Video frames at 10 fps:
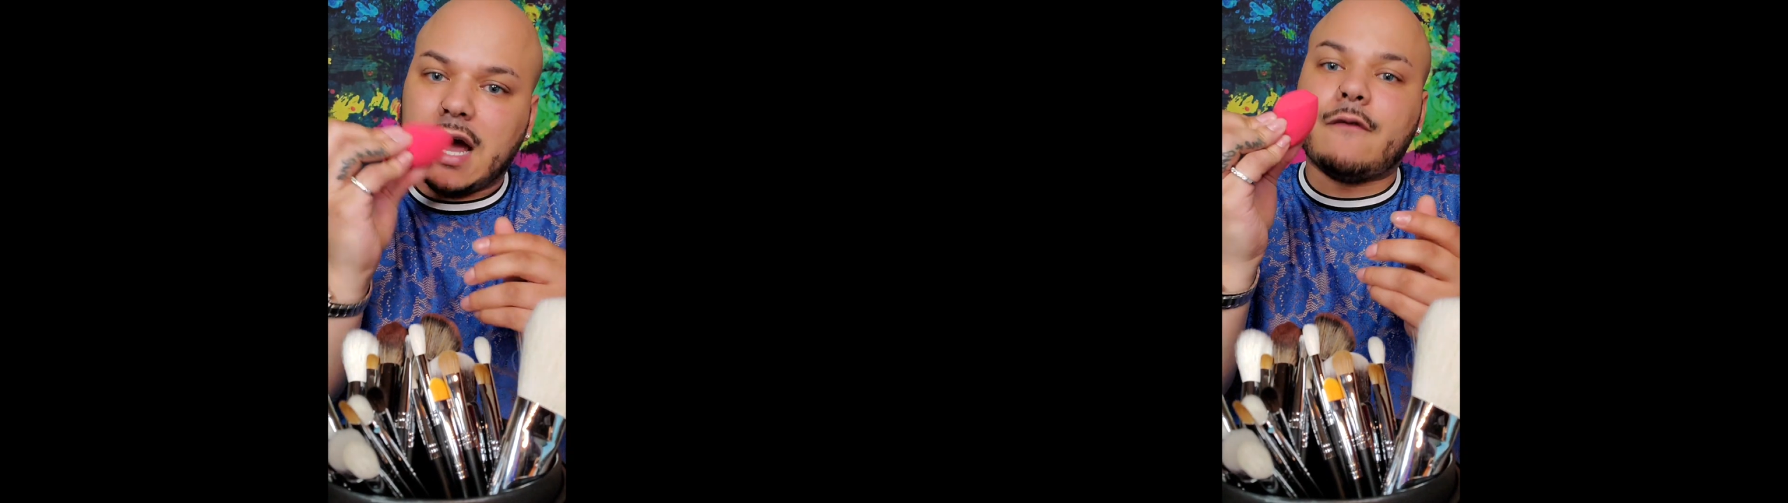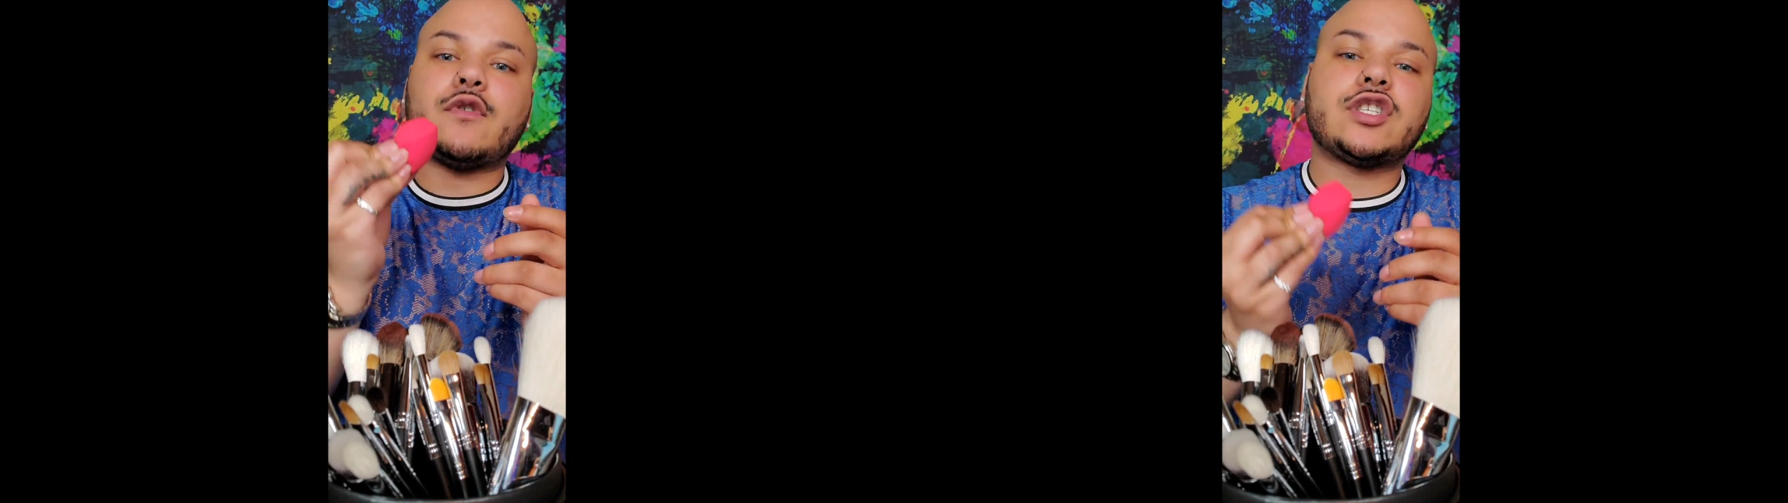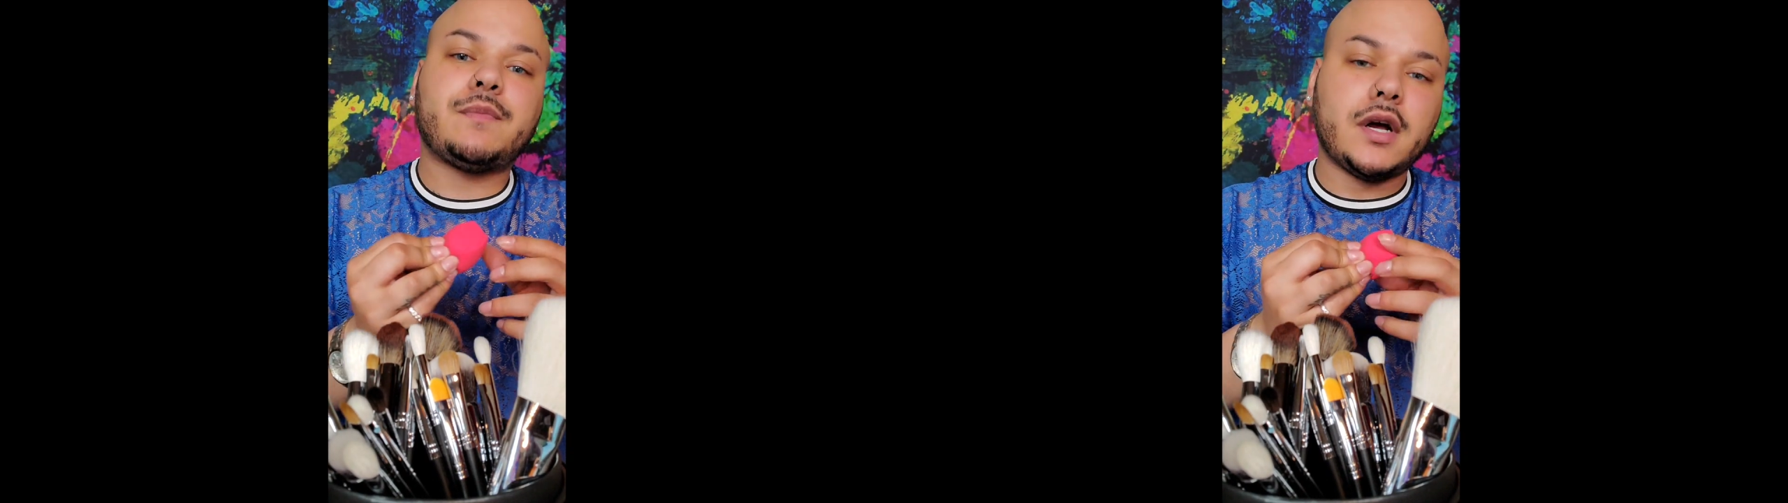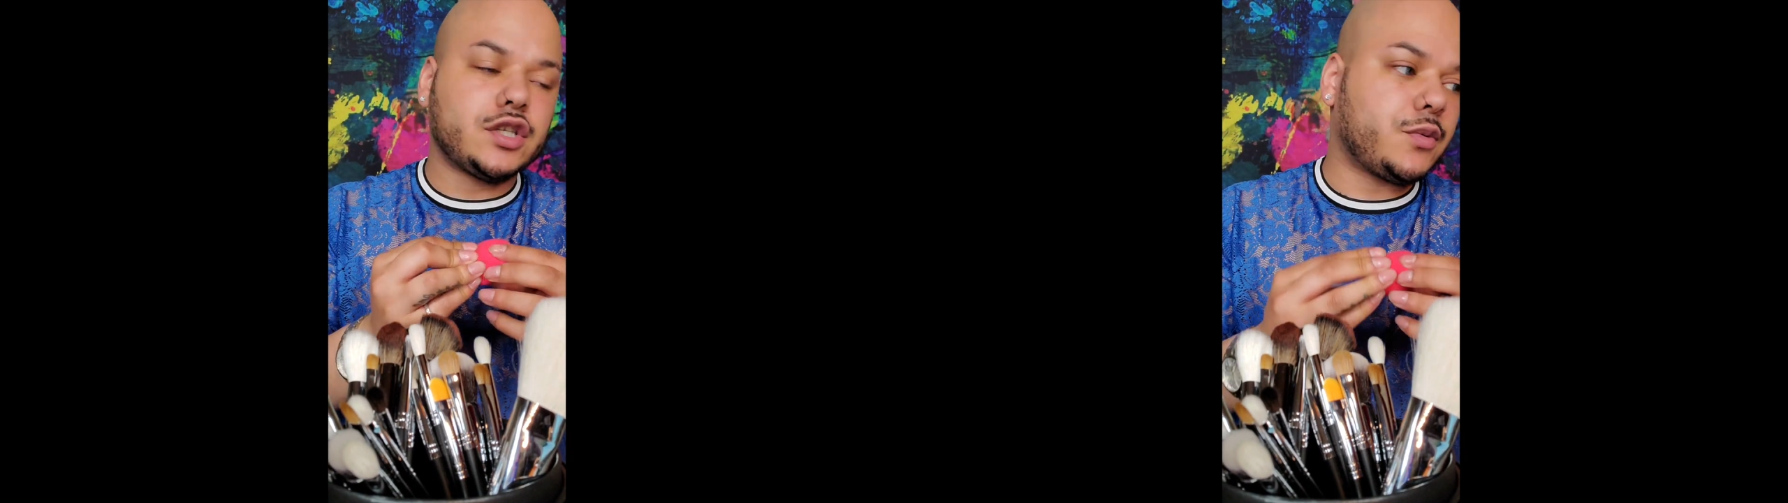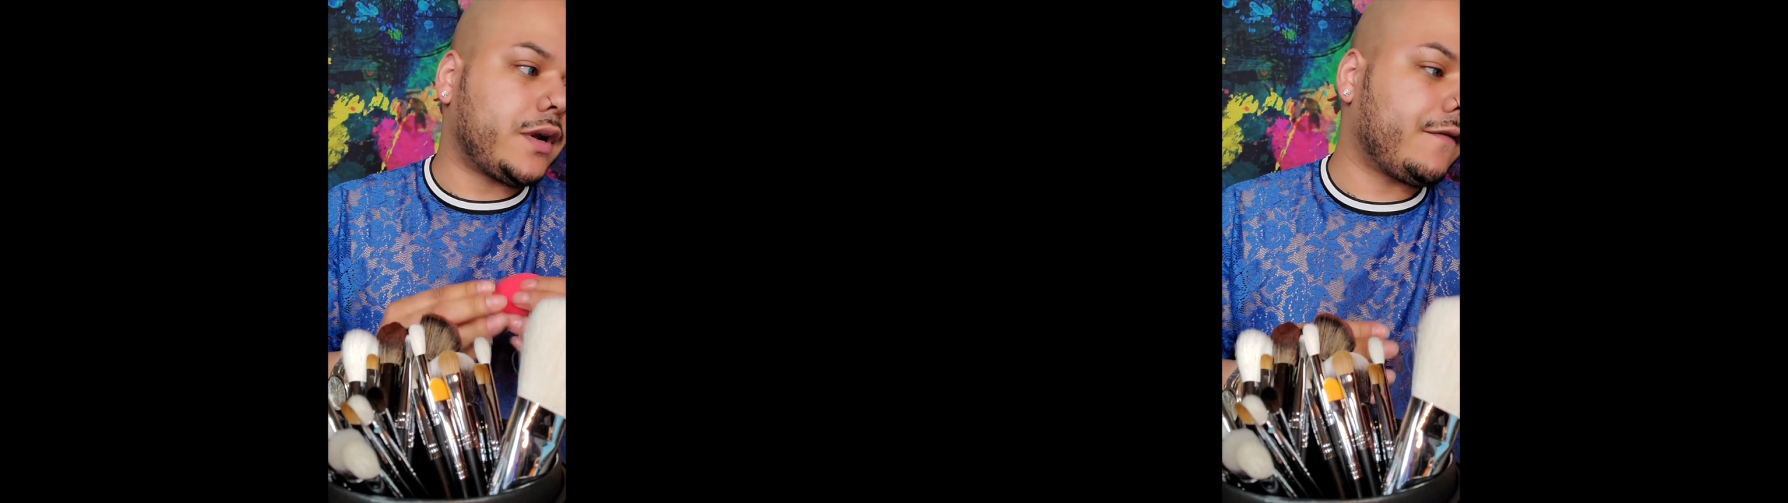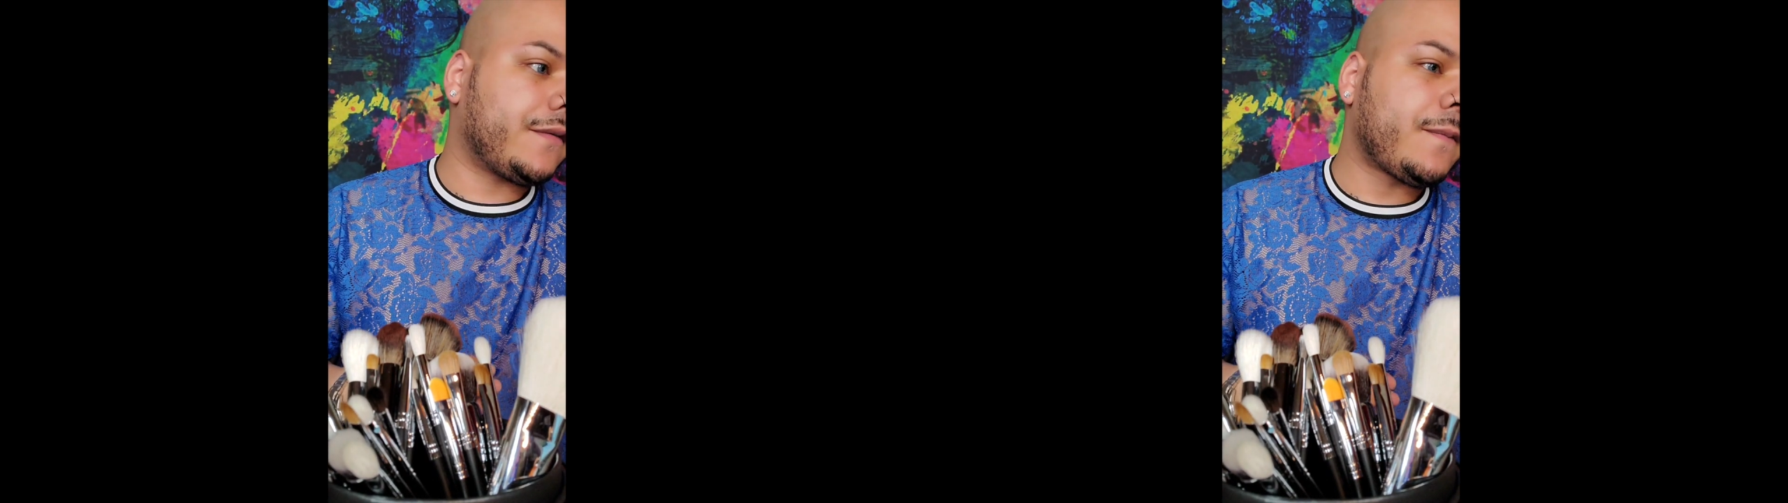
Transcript: average sponge or whatever.